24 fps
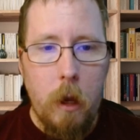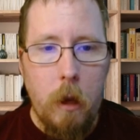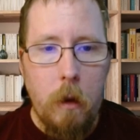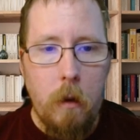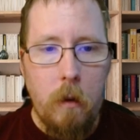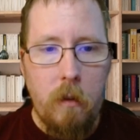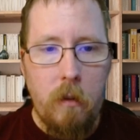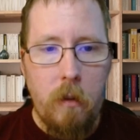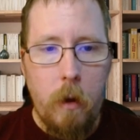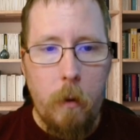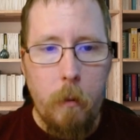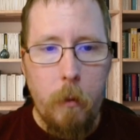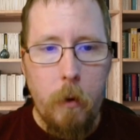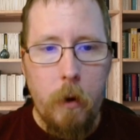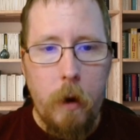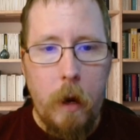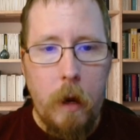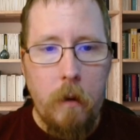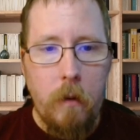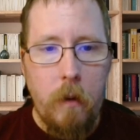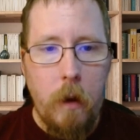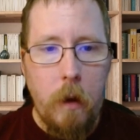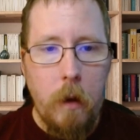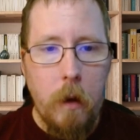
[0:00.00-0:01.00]
December
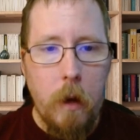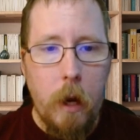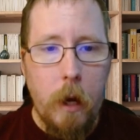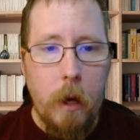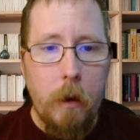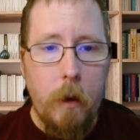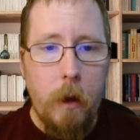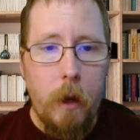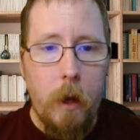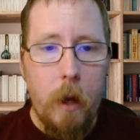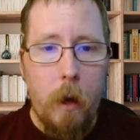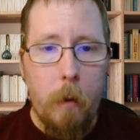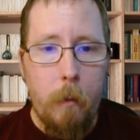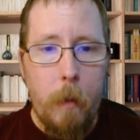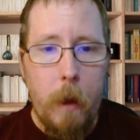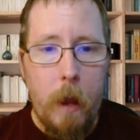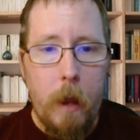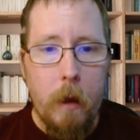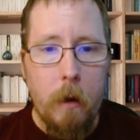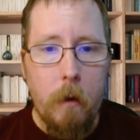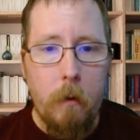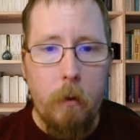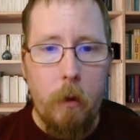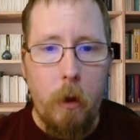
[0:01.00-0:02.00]
1890, a
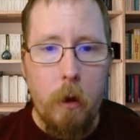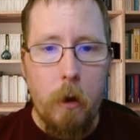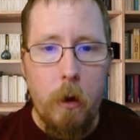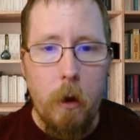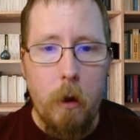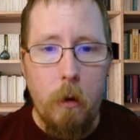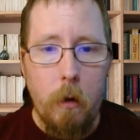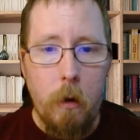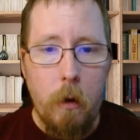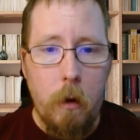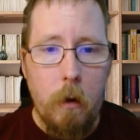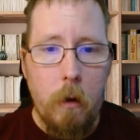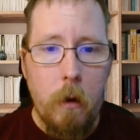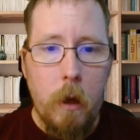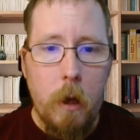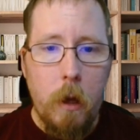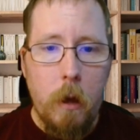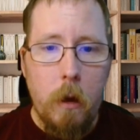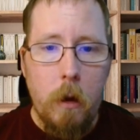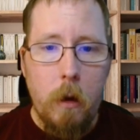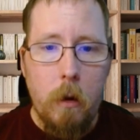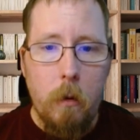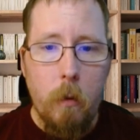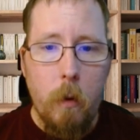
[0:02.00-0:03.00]
band of Lakota
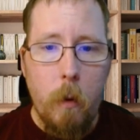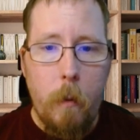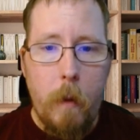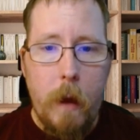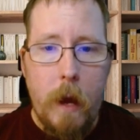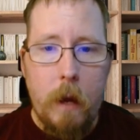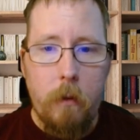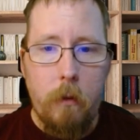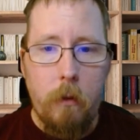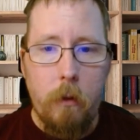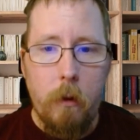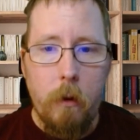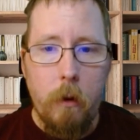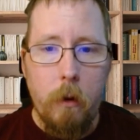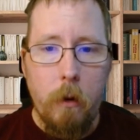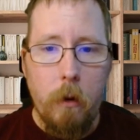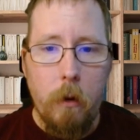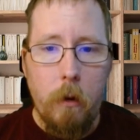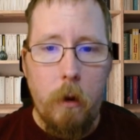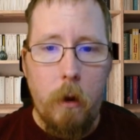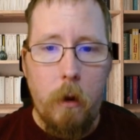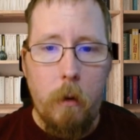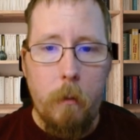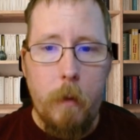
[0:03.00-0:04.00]
were
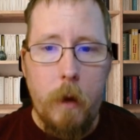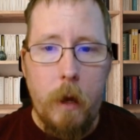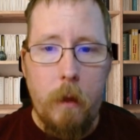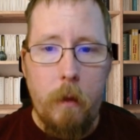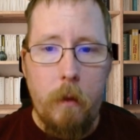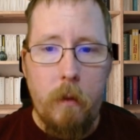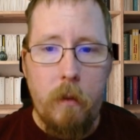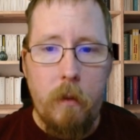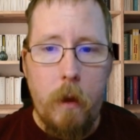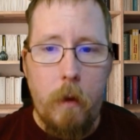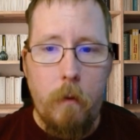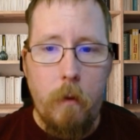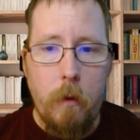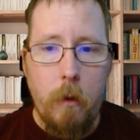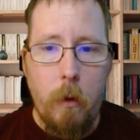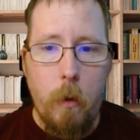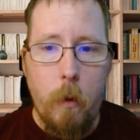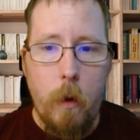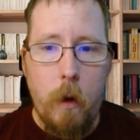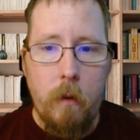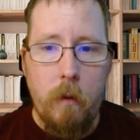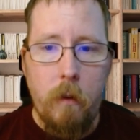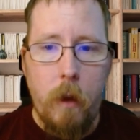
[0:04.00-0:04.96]
massacred by the 7th U.S.